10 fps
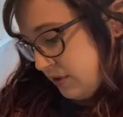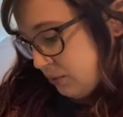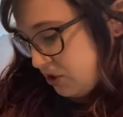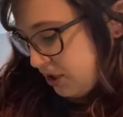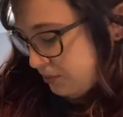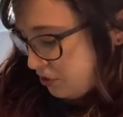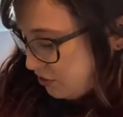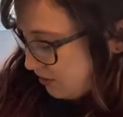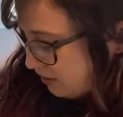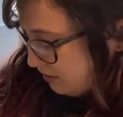What chapter
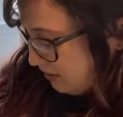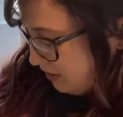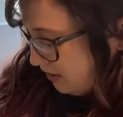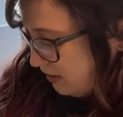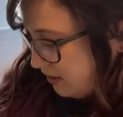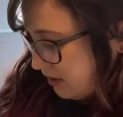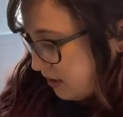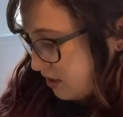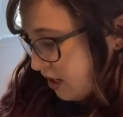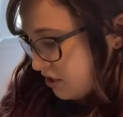is this? This is the
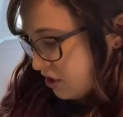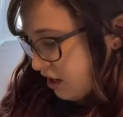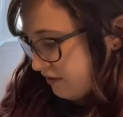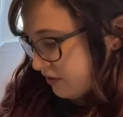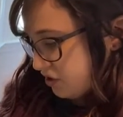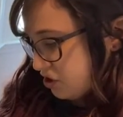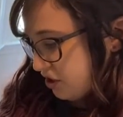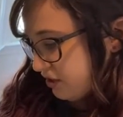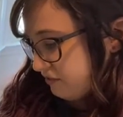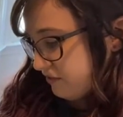Dutch oven.
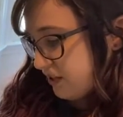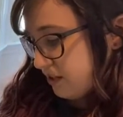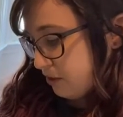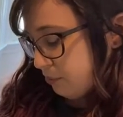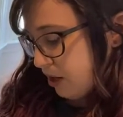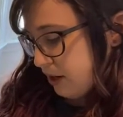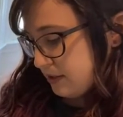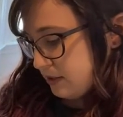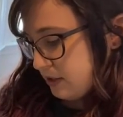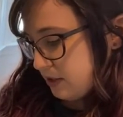Chicken fajita
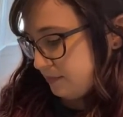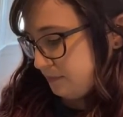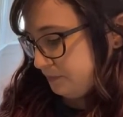pasta.